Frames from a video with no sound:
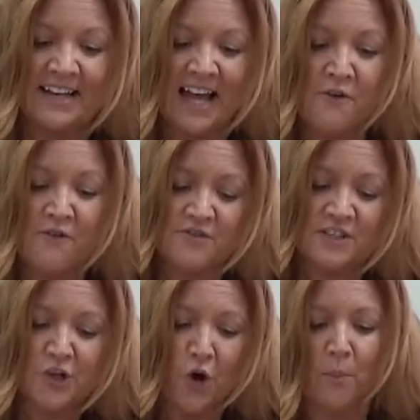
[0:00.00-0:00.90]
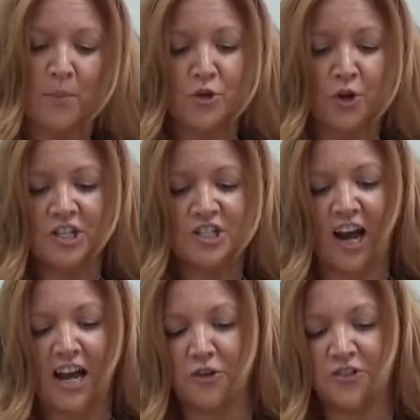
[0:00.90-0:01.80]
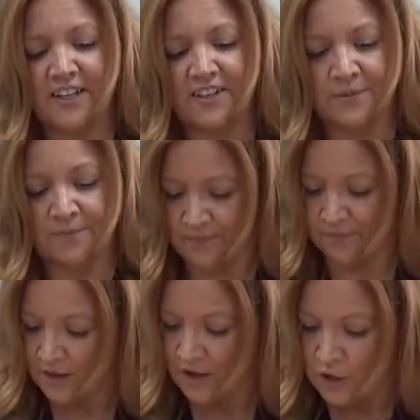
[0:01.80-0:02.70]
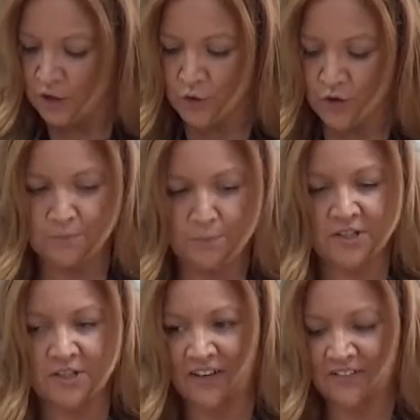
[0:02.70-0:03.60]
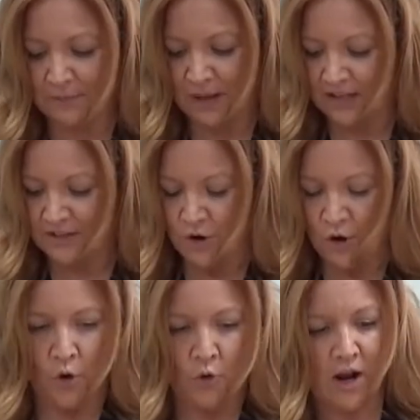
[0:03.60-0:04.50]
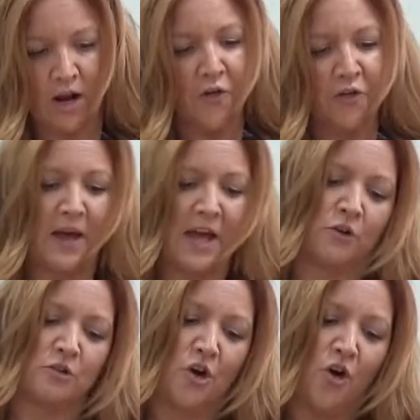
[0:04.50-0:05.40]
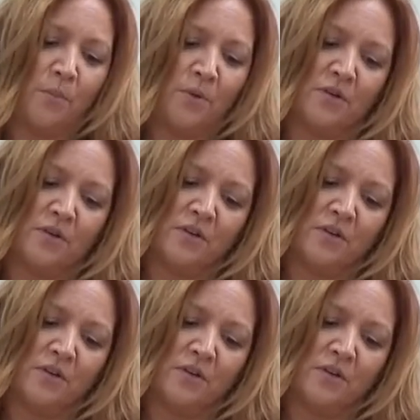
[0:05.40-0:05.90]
Now, for the top, you could tie a knot in it. You could put elastic band or a clothes peg on top,